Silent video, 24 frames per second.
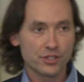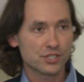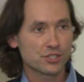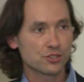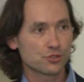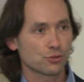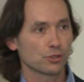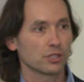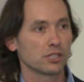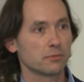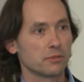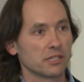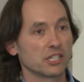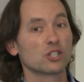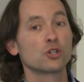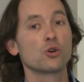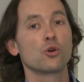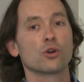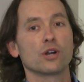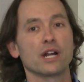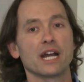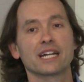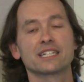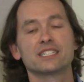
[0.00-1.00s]
has really been a
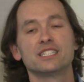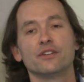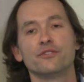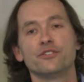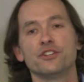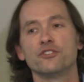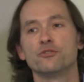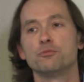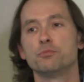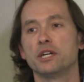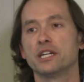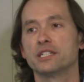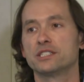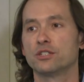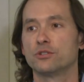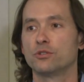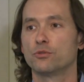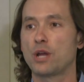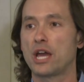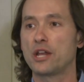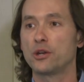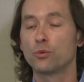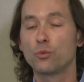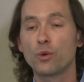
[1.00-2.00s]
core activity of BITS
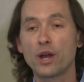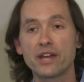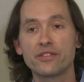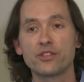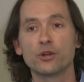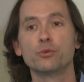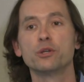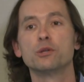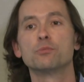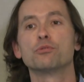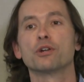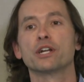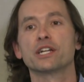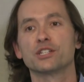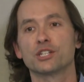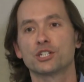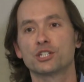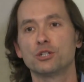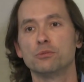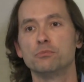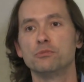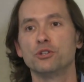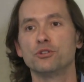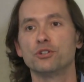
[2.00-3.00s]
and a way that we bring the
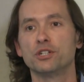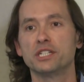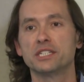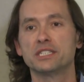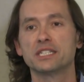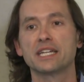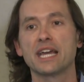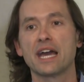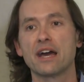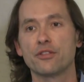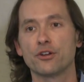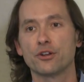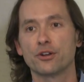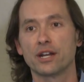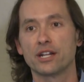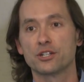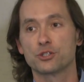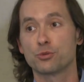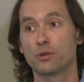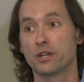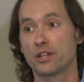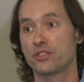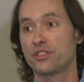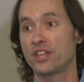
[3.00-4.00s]
community together. And I
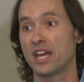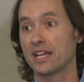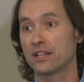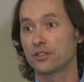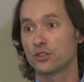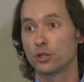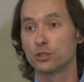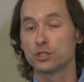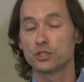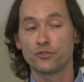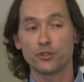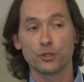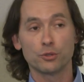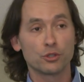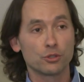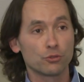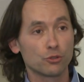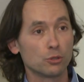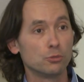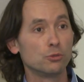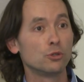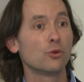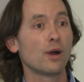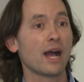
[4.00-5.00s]
just want to thank those of you in the
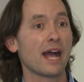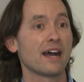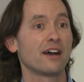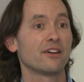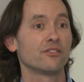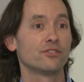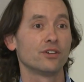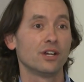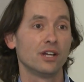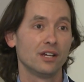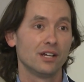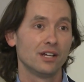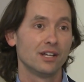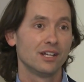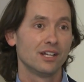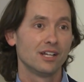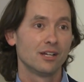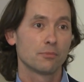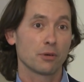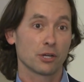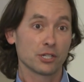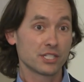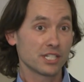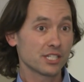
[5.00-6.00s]
room who have
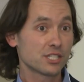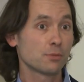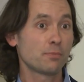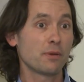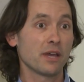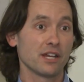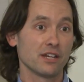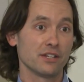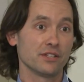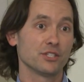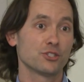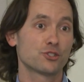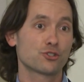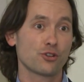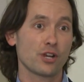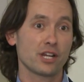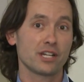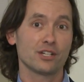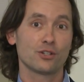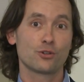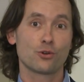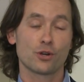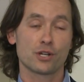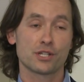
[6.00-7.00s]
participated in these
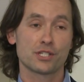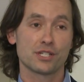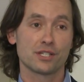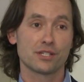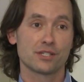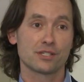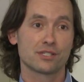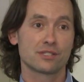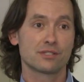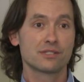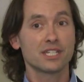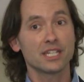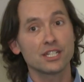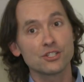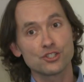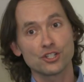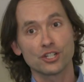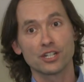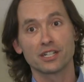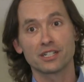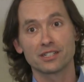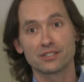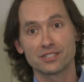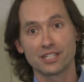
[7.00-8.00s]
training courses,
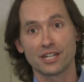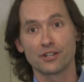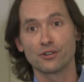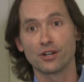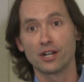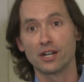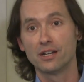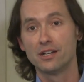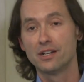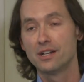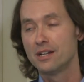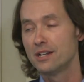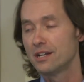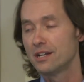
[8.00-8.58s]
teaching, et cetera,